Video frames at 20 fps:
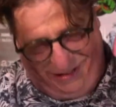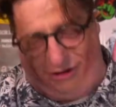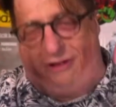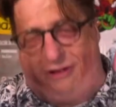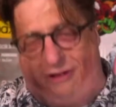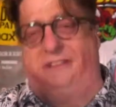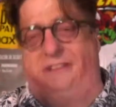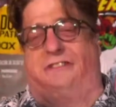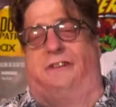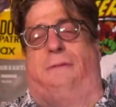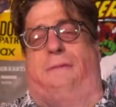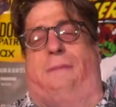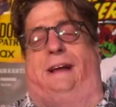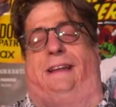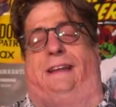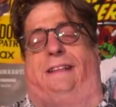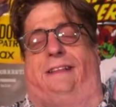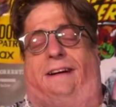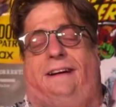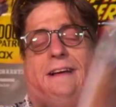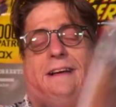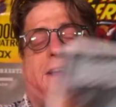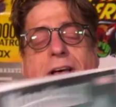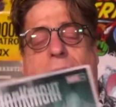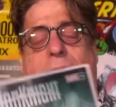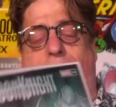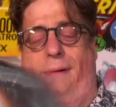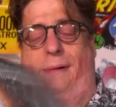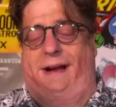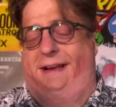all internal monologue.
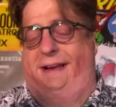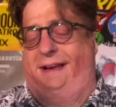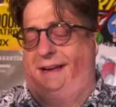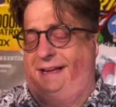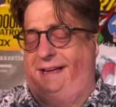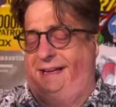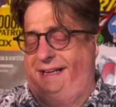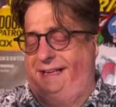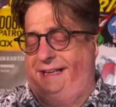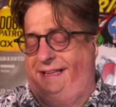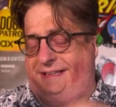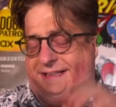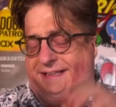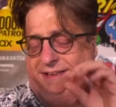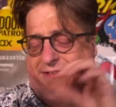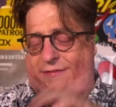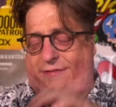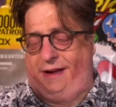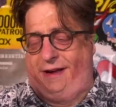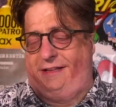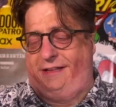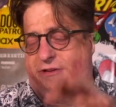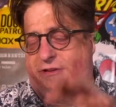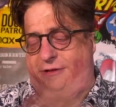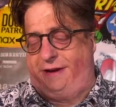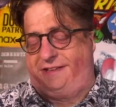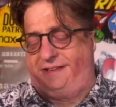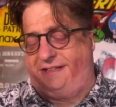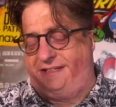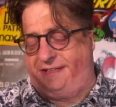But this is finally
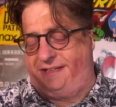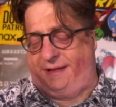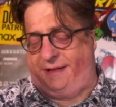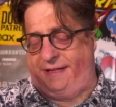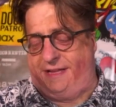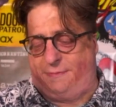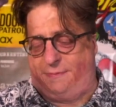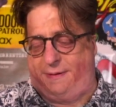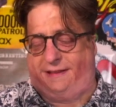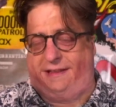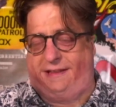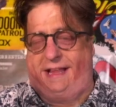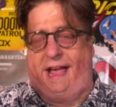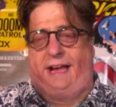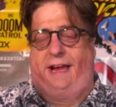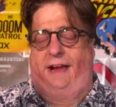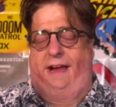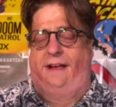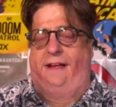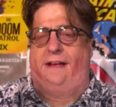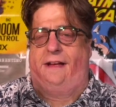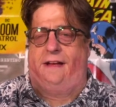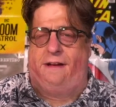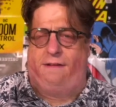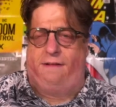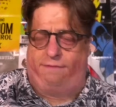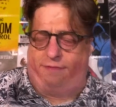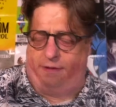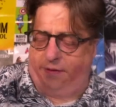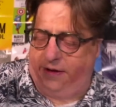addressing something that's been lacking
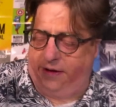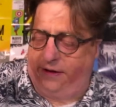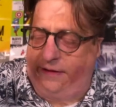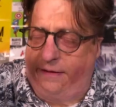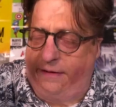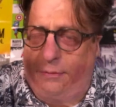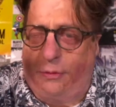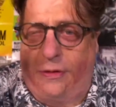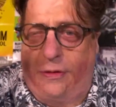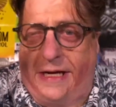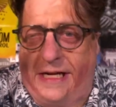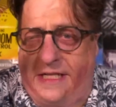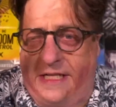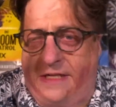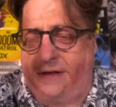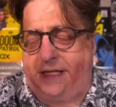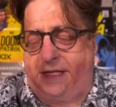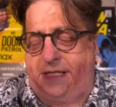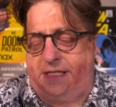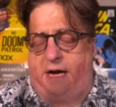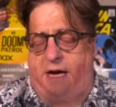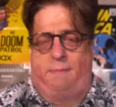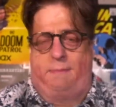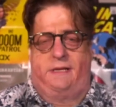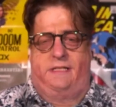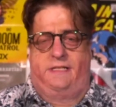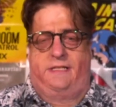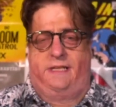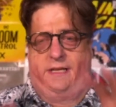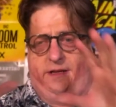from the Moon Knight series up
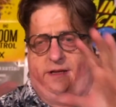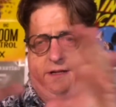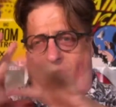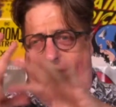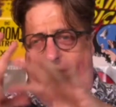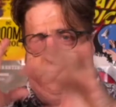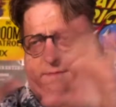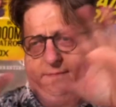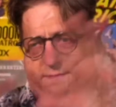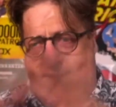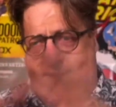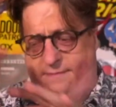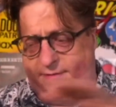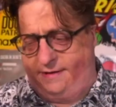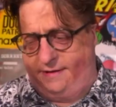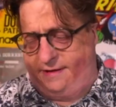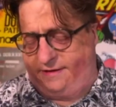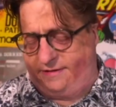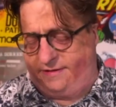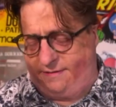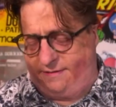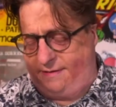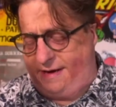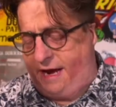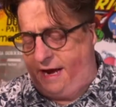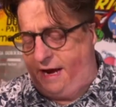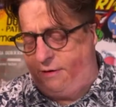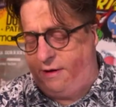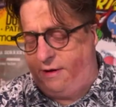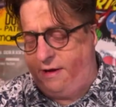until this
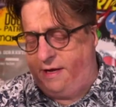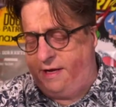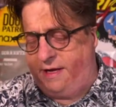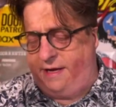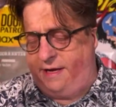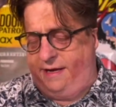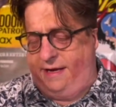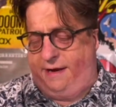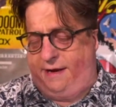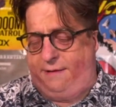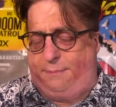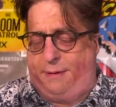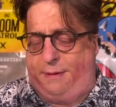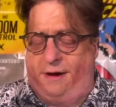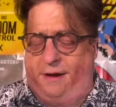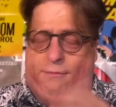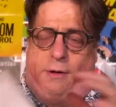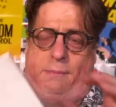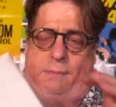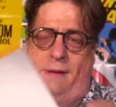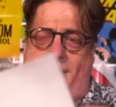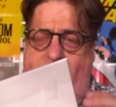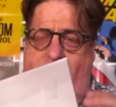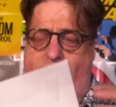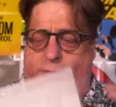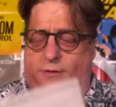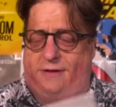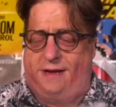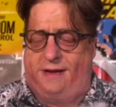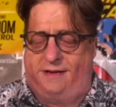now. Yeah, part of what
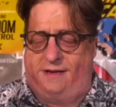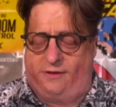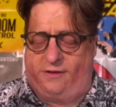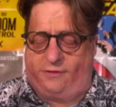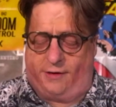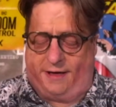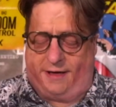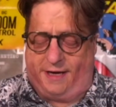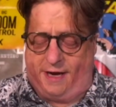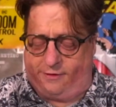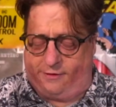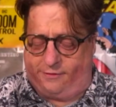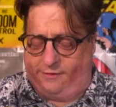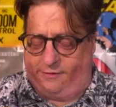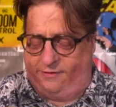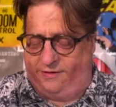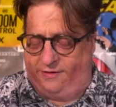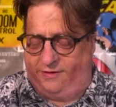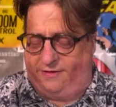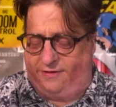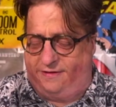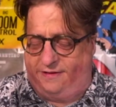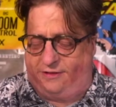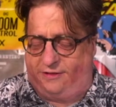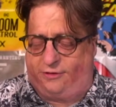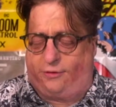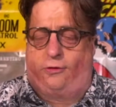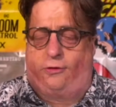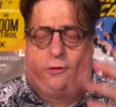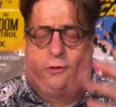makes Moon Knight an interesting character is his
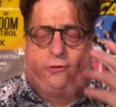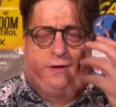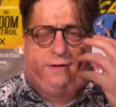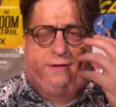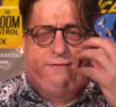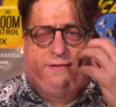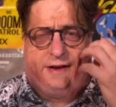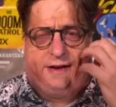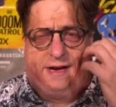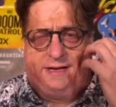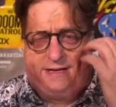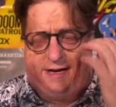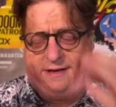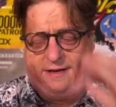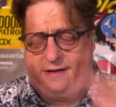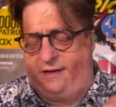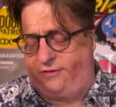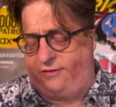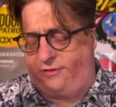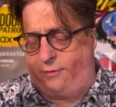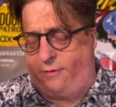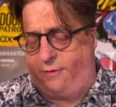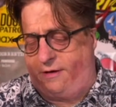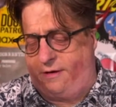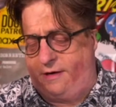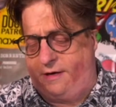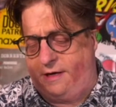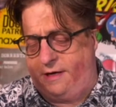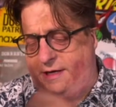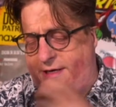dissociative identity
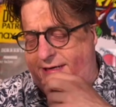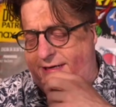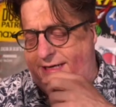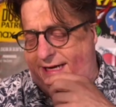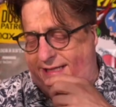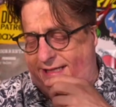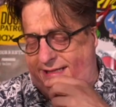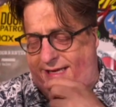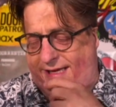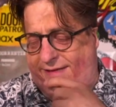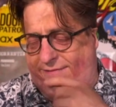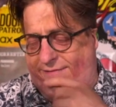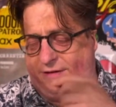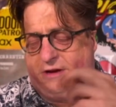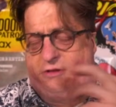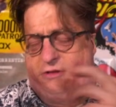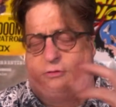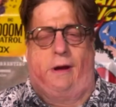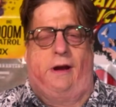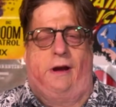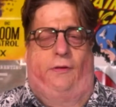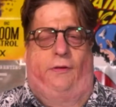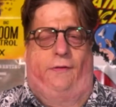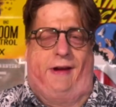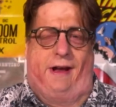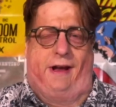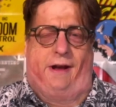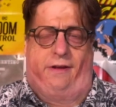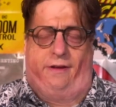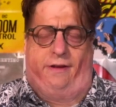disorder, and like various writers
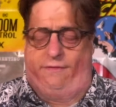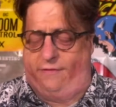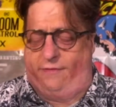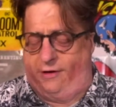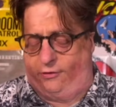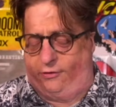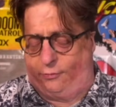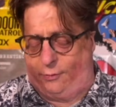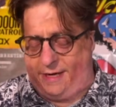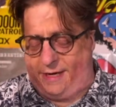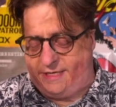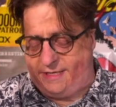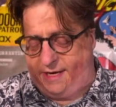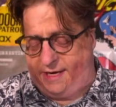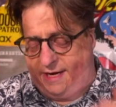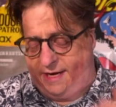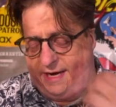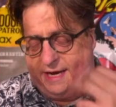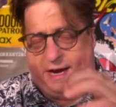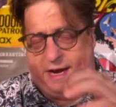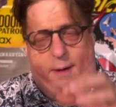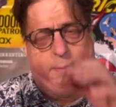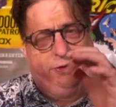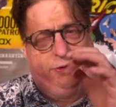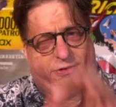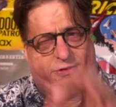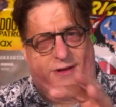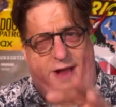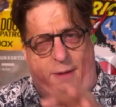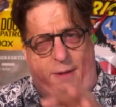have handled it in various ways, and up
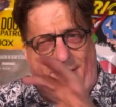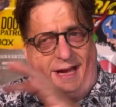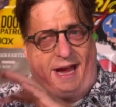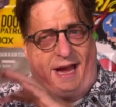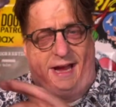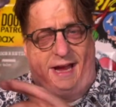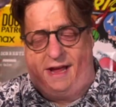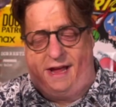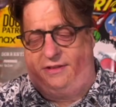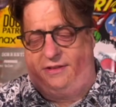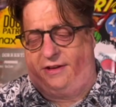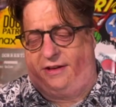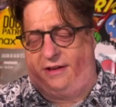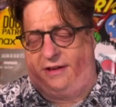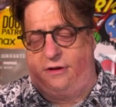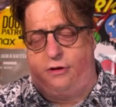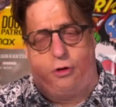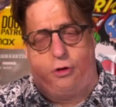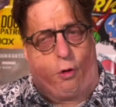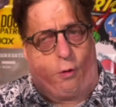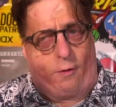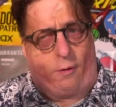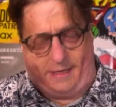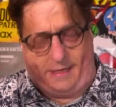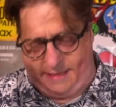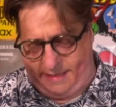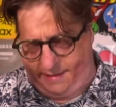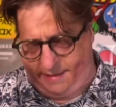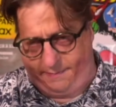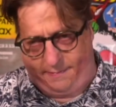until now McKay has ignored
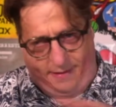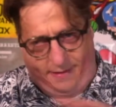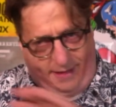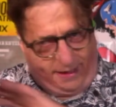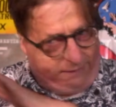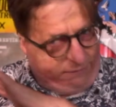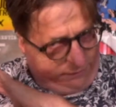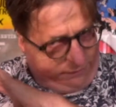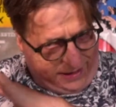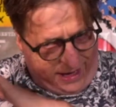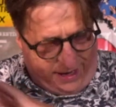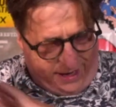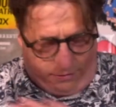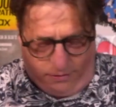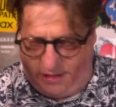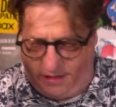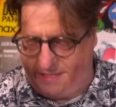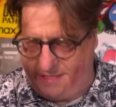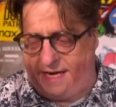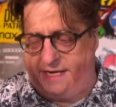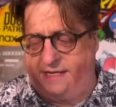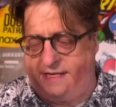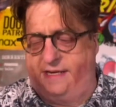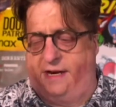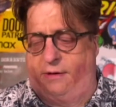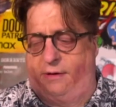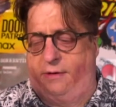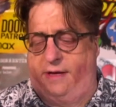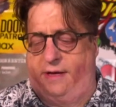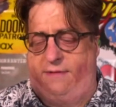it, like flat out just not
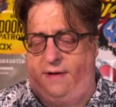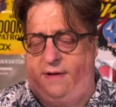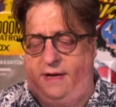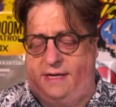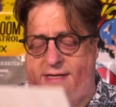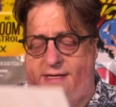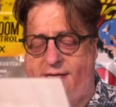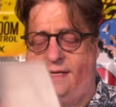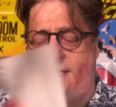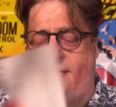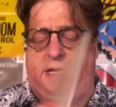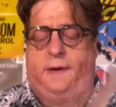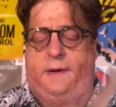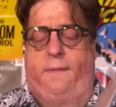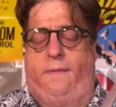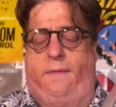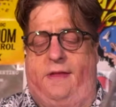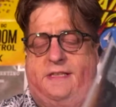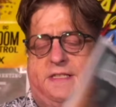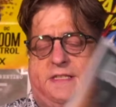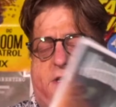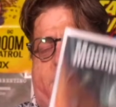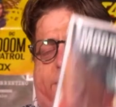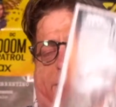dealt with it, and this